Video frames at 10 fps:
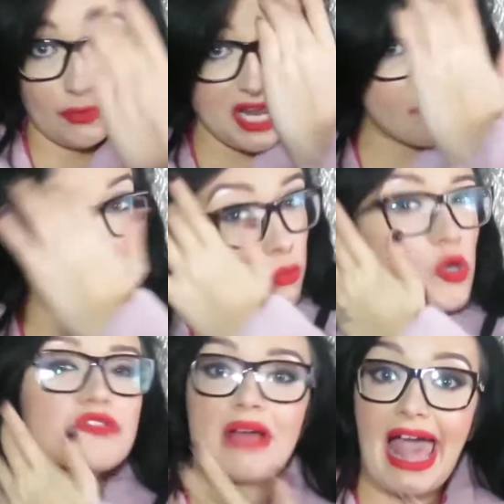Whenever I
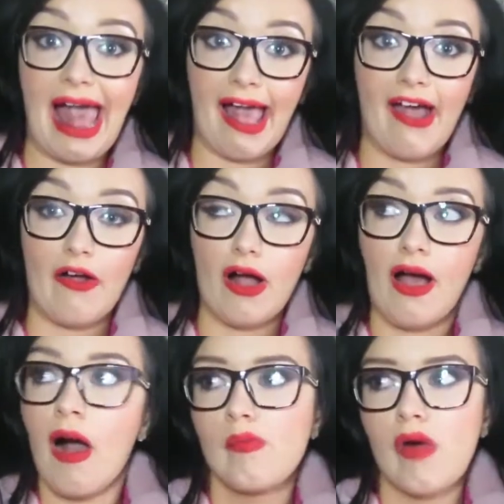wash my hair,
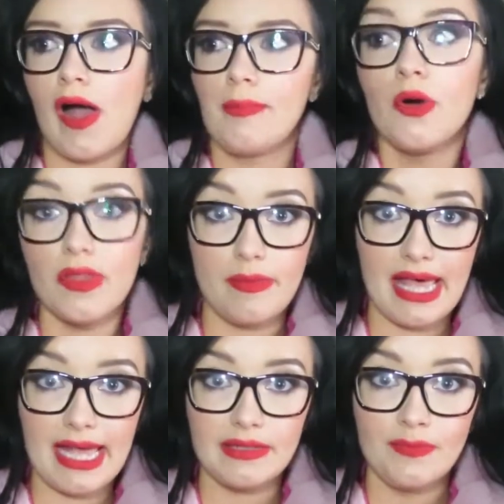I put them
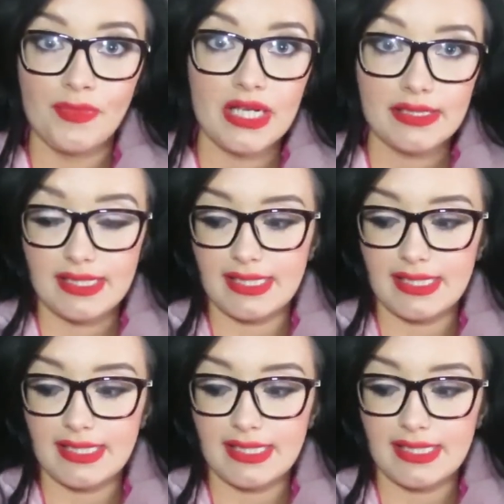in to